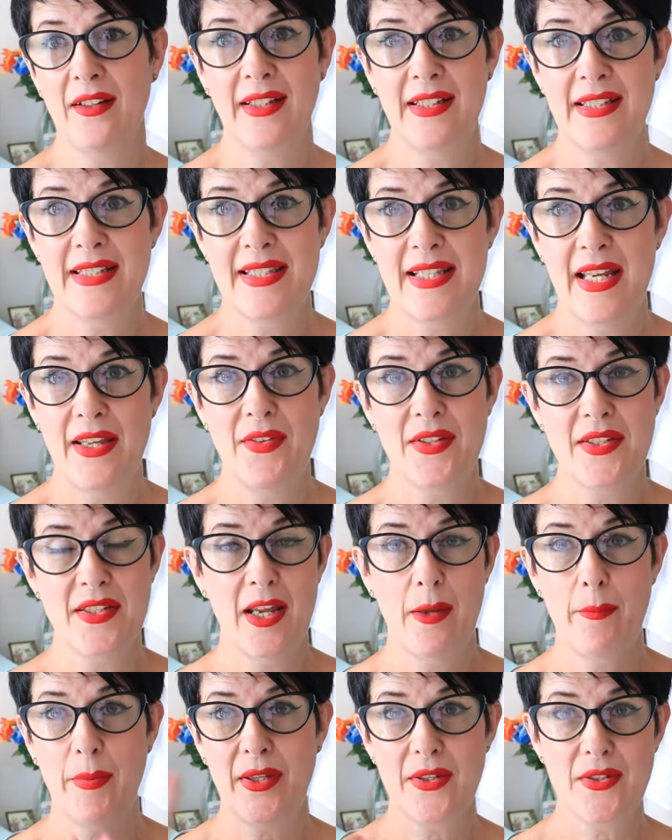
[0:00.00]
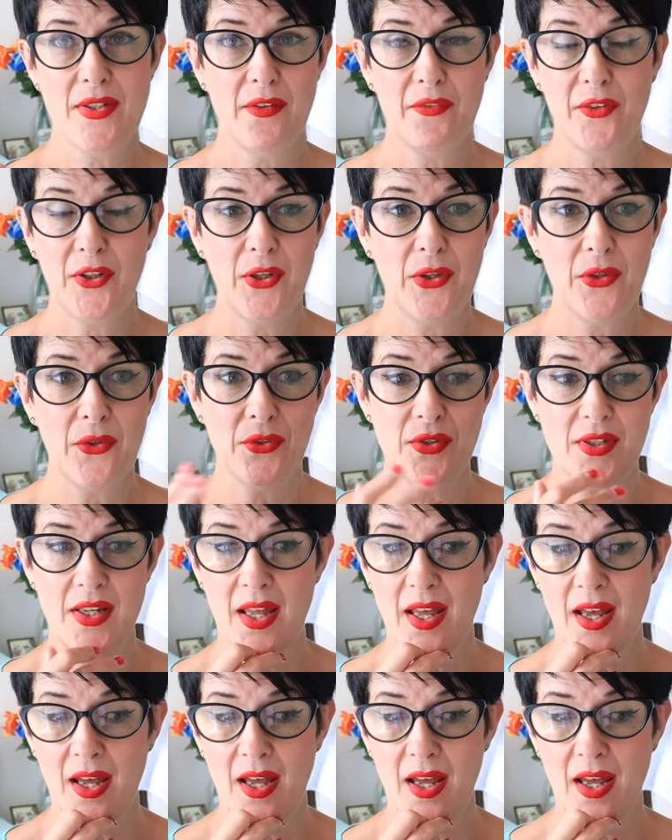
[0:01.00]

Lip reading: I can say this now because I've googled it,